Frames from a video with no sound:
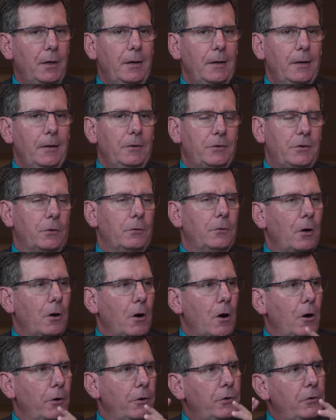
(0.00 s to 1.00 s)
So there
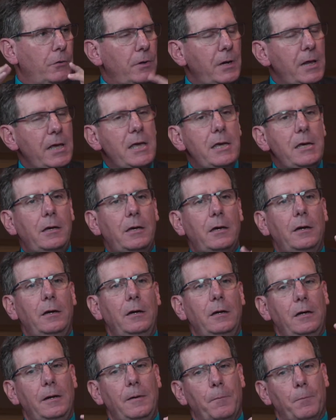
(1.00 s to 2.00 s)
are unique
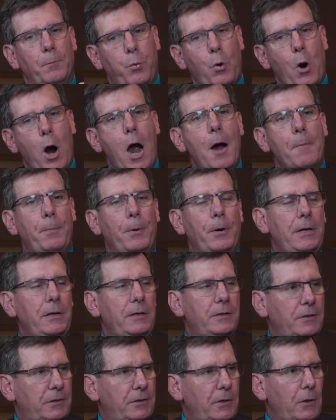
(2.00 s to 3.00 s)

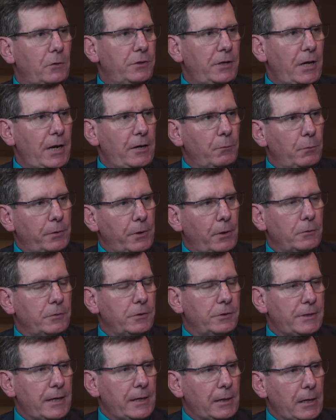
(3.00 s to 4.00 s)
properties associated with
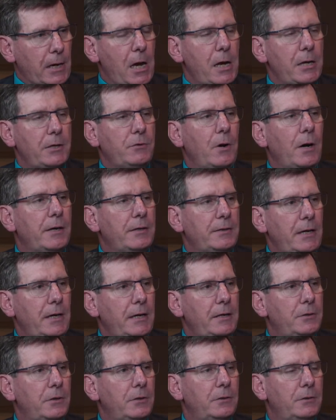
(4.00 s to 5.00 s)
ultrasound contrast
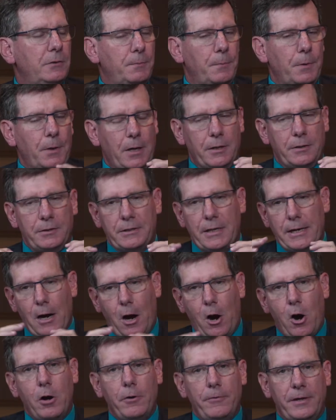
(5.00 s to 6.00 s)
agents, because they
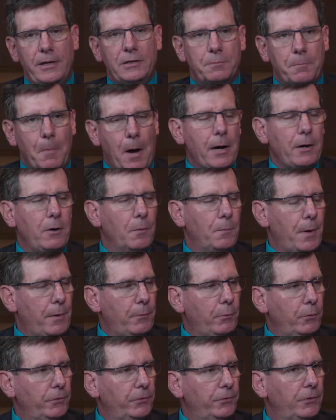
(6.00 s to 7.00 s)
are these
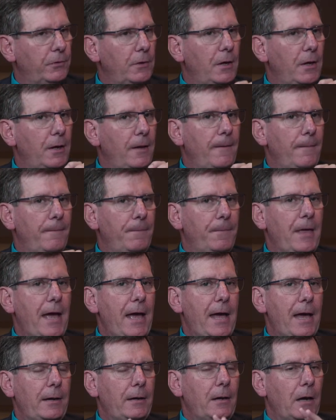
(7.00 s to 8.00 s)
microbubbles
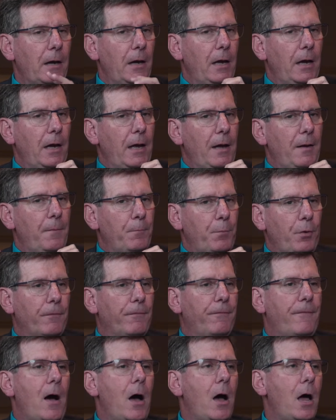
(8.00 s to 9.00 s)
that
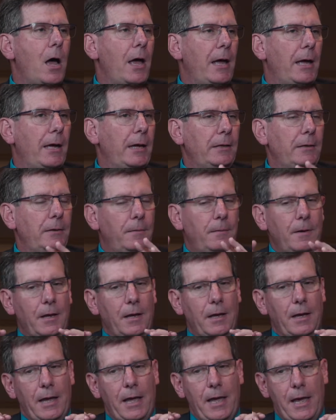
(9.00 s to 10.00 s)
provide
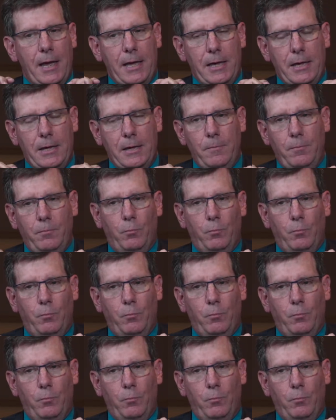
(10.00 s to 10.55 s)
a